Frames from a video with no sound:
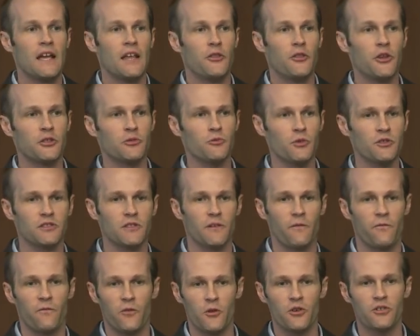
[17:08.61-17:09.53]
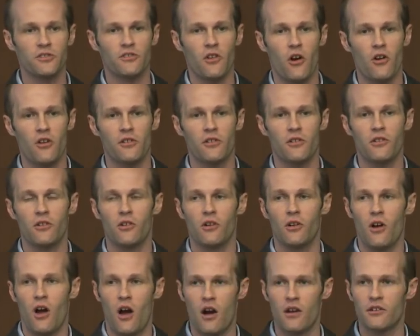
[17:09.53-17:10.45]
this was the first
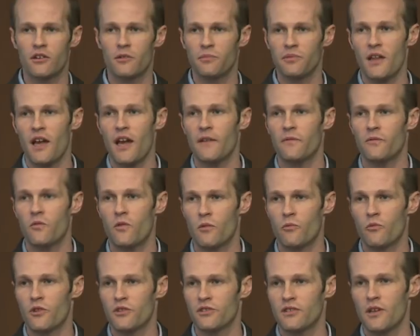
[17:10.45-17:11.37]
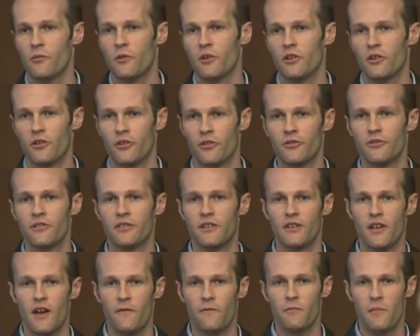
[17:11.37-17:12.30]
article on our platform where someone earned
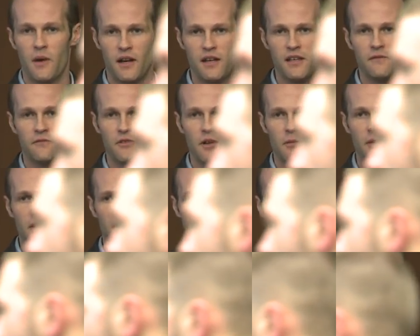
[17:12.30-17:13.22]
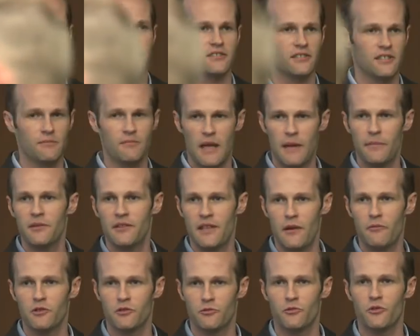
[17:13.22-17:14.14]
enough money from it that actually maybe
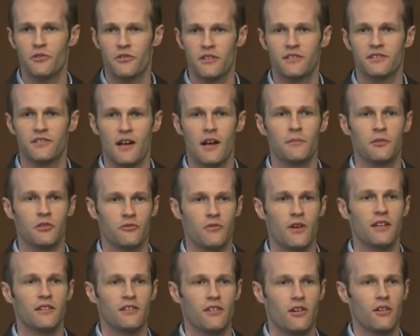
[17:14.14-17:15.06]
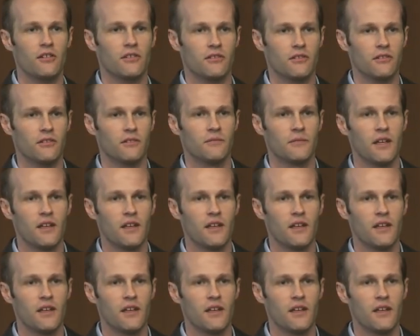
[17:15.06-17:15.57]
that was worth his time to write the article.